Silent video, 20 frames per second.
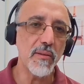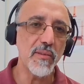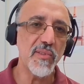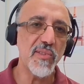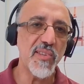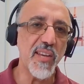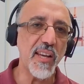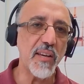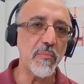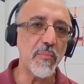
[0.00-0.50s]

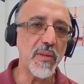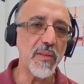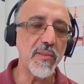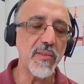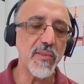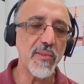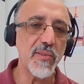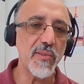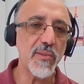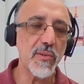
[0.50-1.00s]

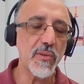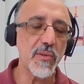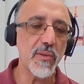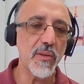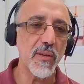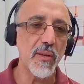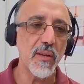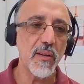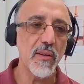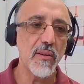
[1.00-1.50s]
segments,
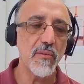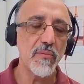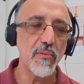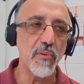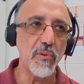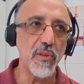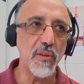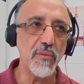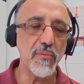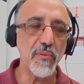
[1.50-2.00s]

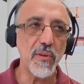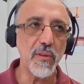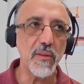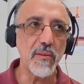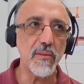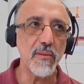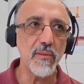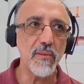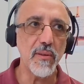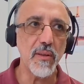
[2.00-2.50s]
for
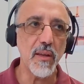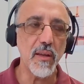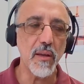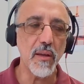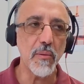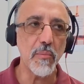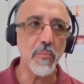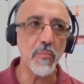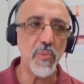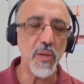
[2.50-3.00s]
different
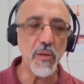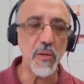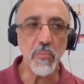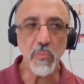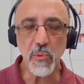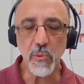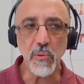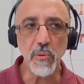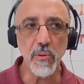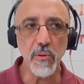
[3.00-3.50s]

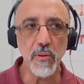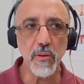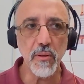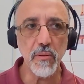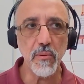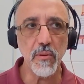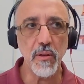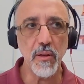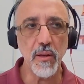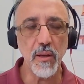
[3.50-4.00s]
people,
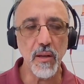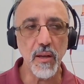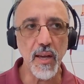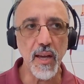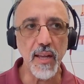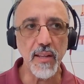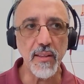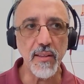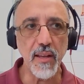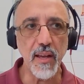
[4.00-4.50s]

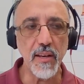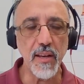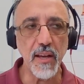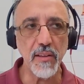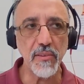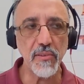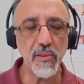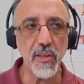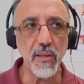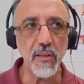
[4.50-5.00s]
and
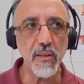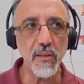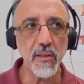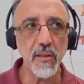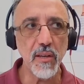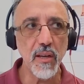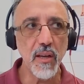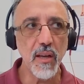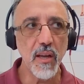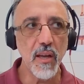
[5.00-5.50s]
I think
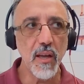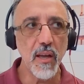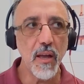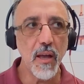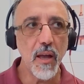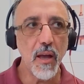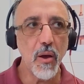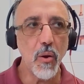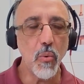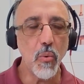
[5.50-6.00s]

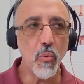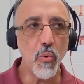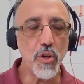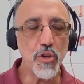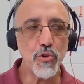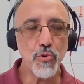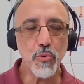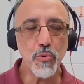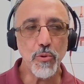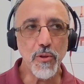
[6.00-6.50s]
we
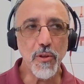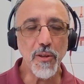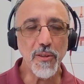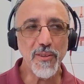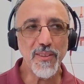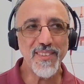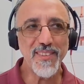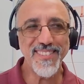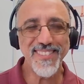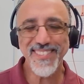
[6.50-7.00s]
should
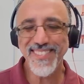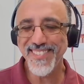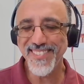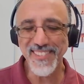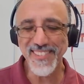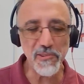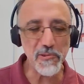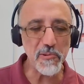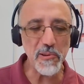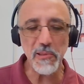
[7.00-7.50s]
not
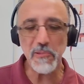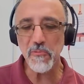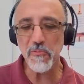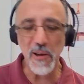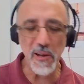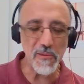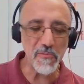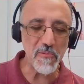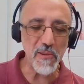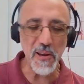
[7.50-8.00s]
do it
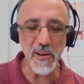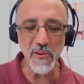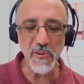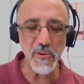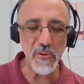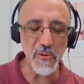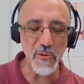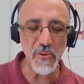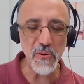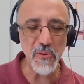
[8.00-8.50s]
one way
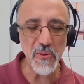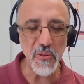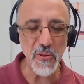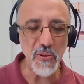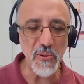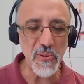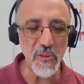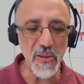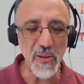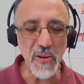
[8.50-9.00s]

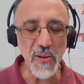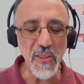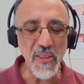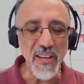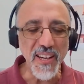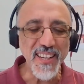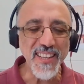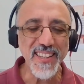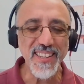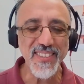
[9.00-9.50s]
or the
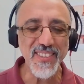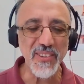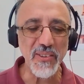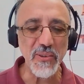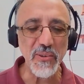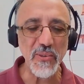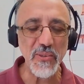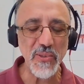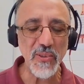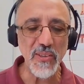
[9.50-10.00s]
other.
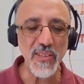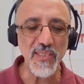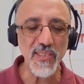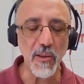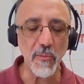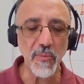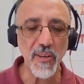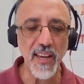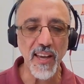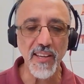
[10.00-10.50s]
So in
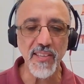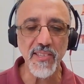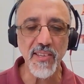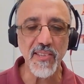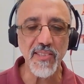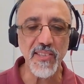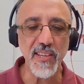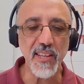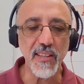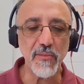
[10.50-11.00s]
some
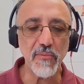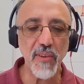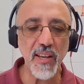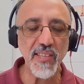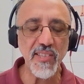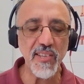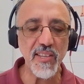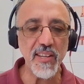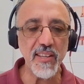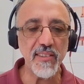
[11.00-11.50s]
cases, it
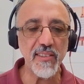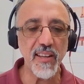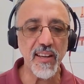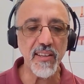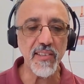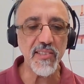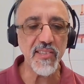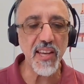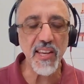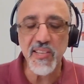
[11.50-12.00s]

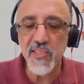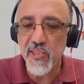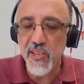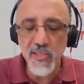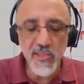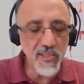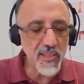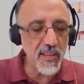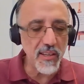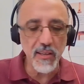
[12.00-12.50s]
facilitates
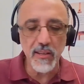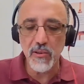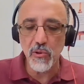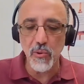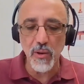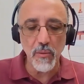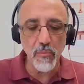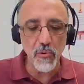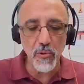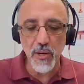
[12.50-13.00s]
existing
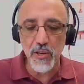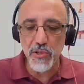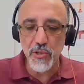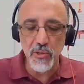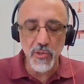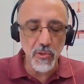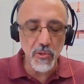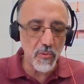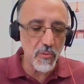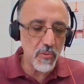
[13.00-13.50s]
collaboration.
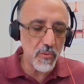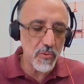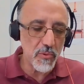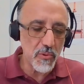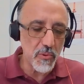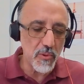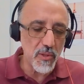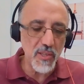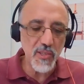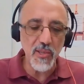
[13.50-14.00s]
So
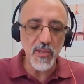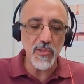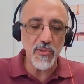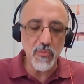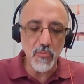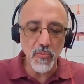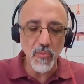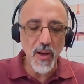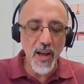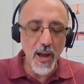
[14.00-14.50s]
this is
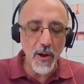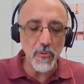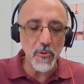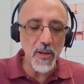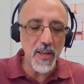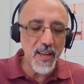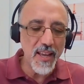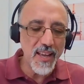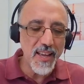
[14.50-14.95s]
how,